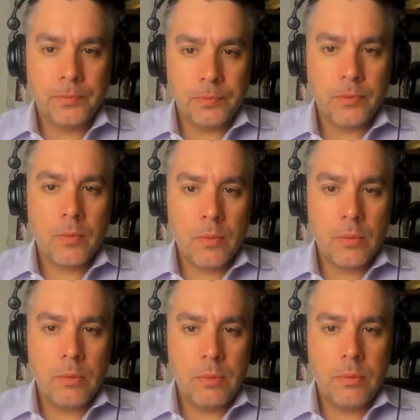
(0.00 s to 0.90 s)

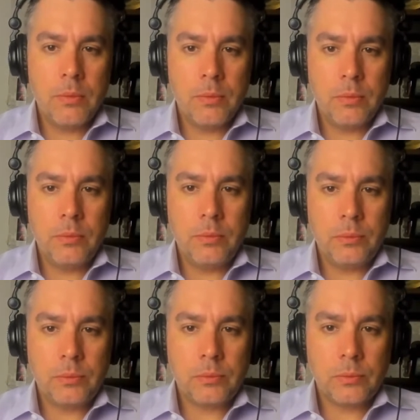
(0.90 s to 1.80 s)

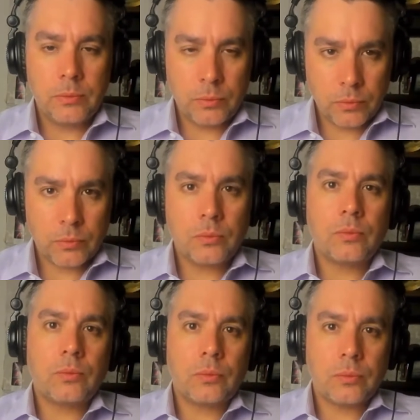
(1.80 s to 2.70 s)

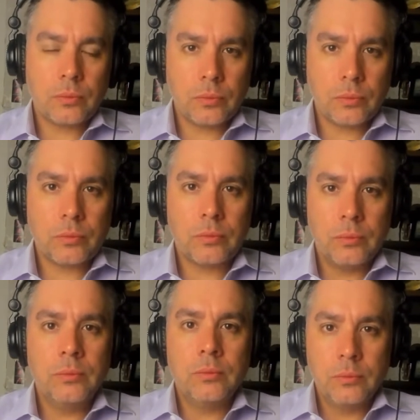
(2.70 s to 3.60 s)

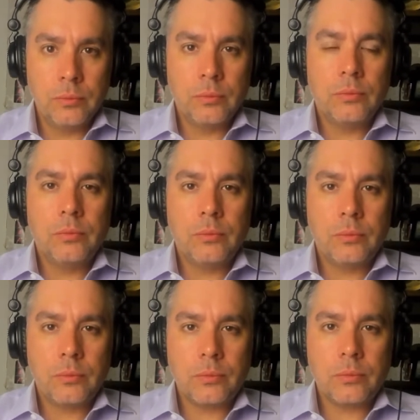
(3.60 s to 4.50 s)

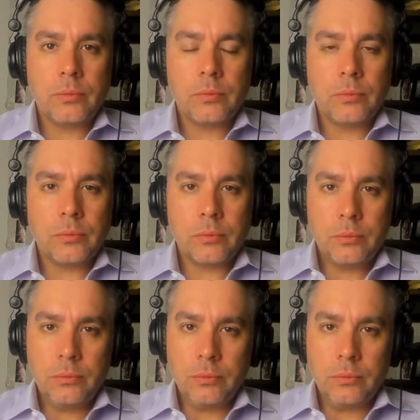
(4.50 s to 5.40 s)

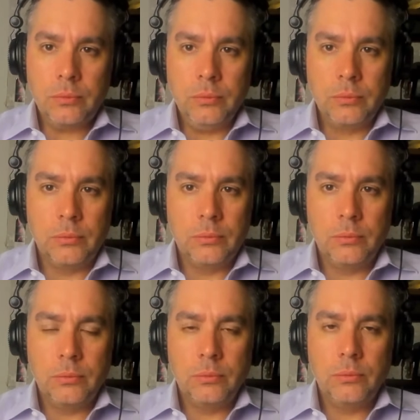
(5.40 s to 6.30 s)

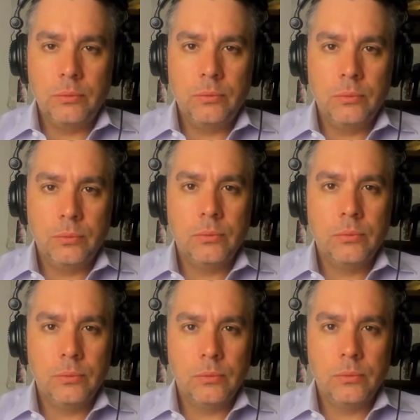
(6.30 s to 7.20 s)

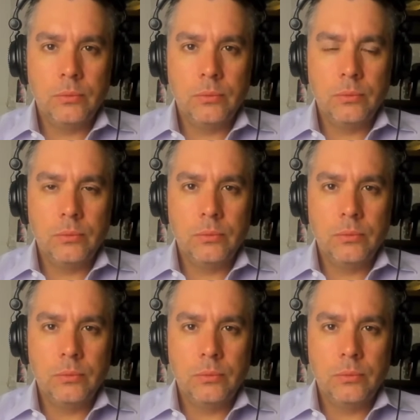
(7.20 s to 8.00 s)
[no speech]